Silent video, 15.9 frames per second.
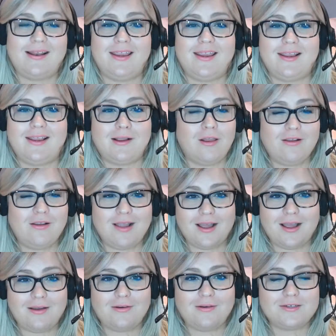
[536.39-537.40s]
like clock
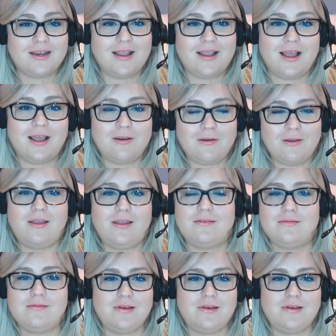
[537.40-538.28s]
out, check out at